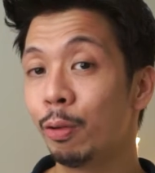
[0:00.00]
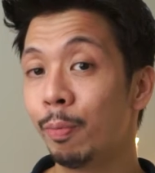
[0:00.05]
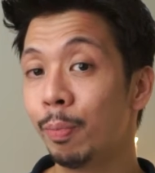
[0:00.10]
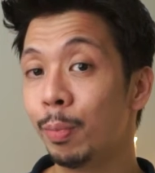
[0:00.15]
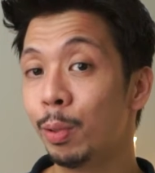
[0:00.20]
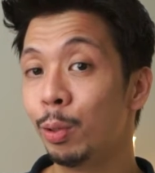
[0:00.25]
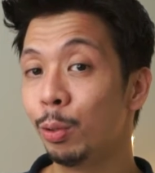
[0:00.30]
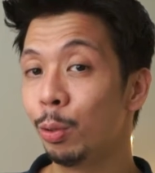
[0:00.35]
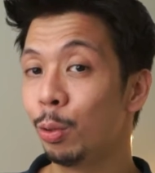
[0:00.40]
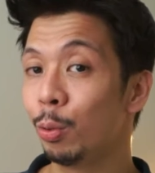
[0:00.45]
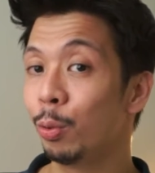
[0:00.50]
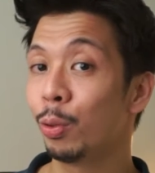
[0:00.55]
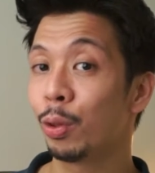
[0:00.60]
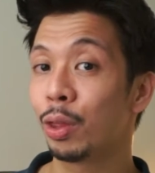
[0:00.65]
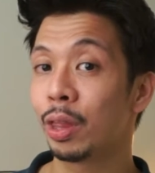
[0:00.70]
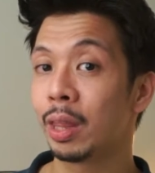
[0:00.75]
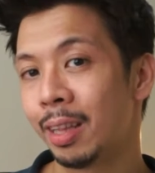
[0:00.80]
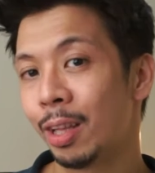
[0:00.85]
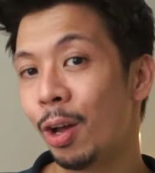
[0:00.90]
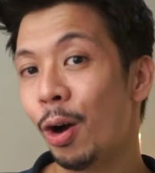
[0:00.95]
of
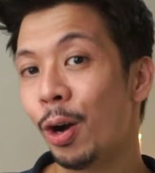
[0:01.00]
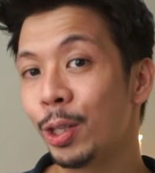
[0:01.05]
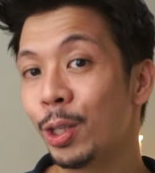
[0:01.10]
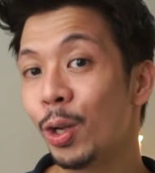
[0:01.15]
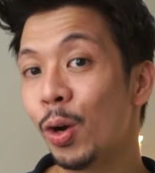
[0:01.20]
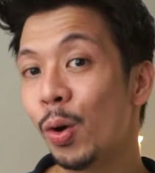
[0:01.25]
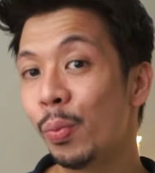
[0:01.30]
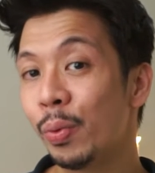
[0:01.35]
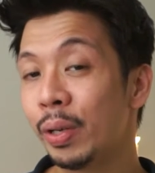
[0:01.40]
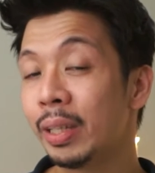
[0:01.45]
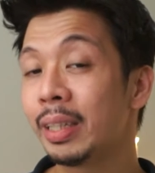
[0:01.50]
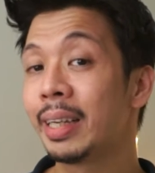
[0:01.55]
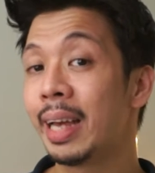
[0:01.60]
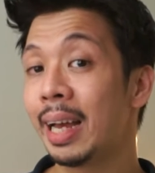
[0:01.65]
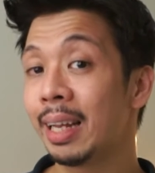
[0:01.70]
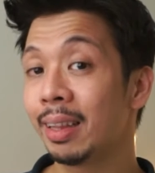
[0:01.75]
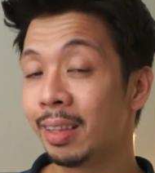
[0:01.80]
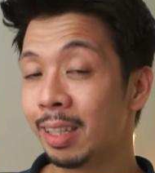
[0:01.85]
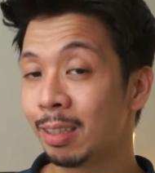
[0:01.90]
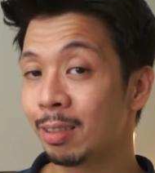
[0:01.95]
Bluetooth, the audio will
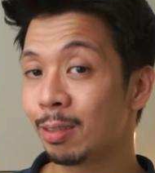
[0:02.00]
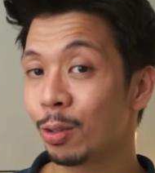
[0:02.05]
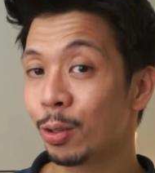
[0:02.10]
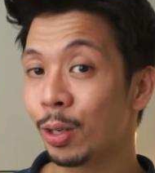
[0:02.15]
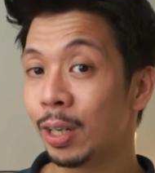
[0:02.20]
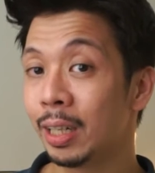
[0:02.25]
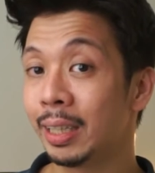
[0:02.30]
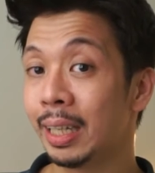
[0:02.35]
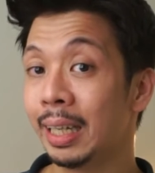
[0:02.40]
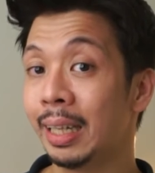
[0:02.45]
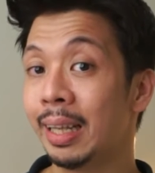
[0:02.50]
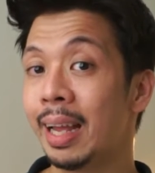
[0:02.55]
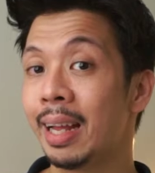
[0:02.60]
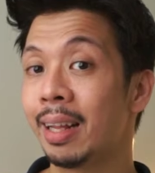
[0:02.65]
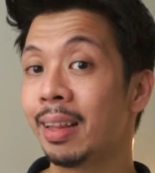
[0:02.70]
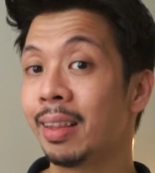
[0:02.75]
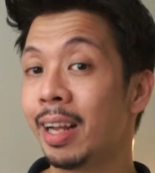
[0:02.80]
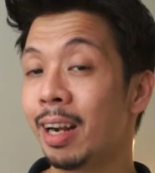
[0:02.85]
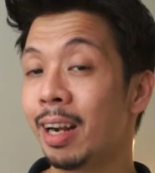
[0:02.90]
get distorted and